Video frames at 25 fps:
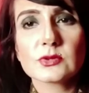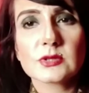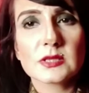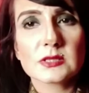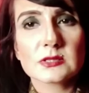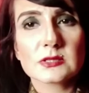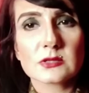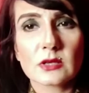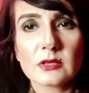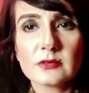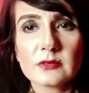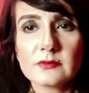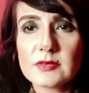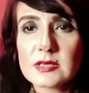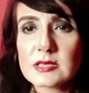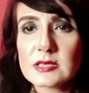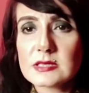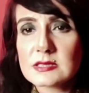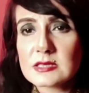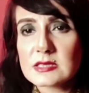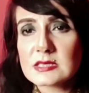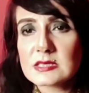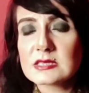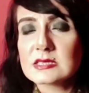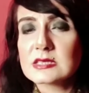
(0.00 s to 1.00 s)
there's always
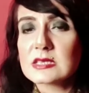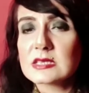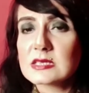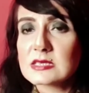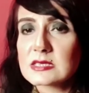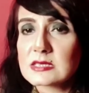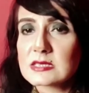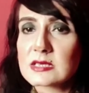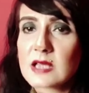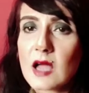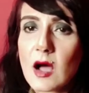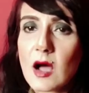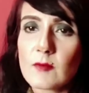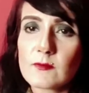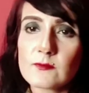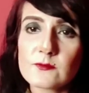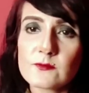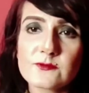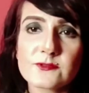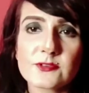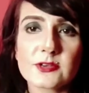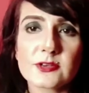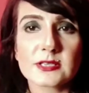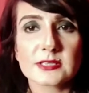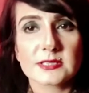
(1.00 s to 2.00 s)
this
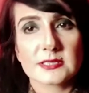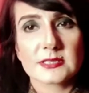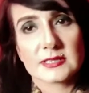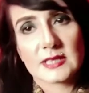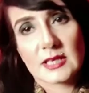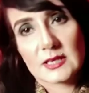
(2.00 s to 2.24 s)
discomfort